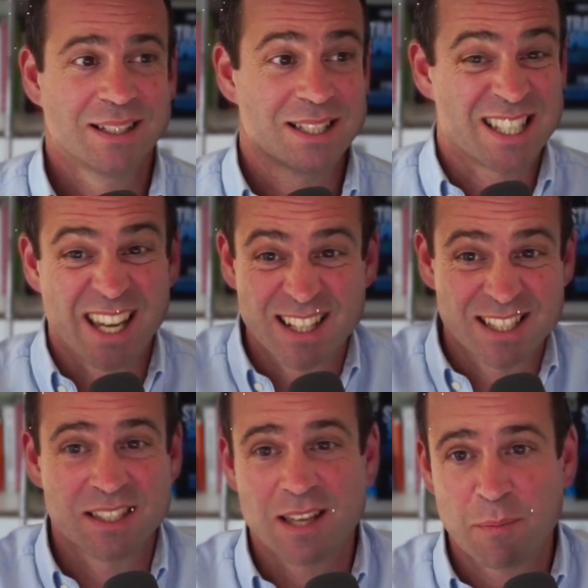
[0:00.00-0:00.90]
sales
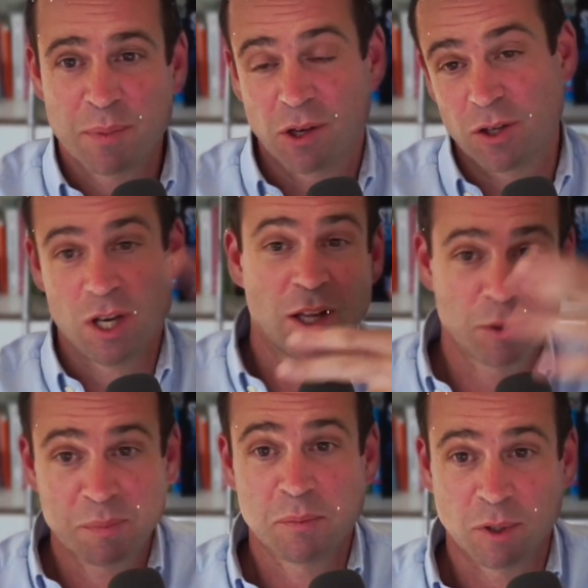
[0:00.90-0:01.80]
is up because other
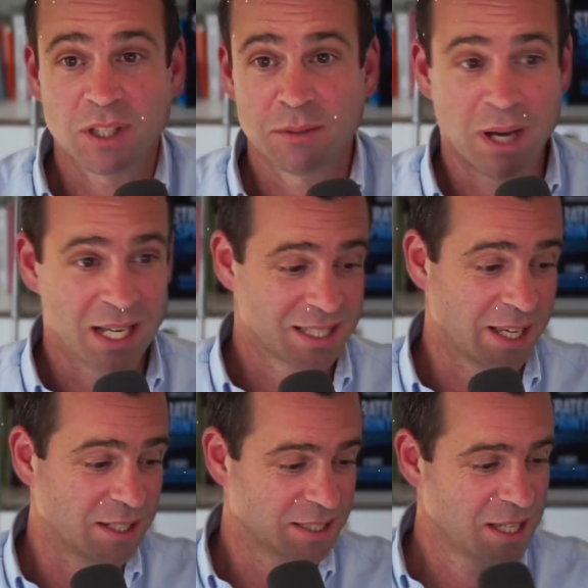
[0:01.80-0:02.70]
people did my
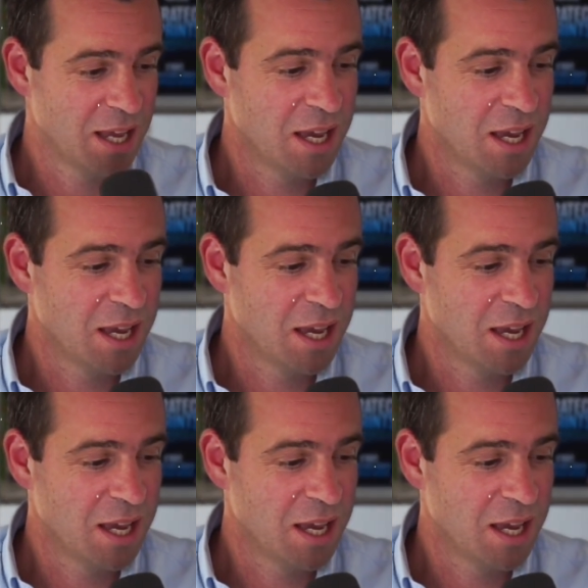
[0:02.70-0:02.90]
sales.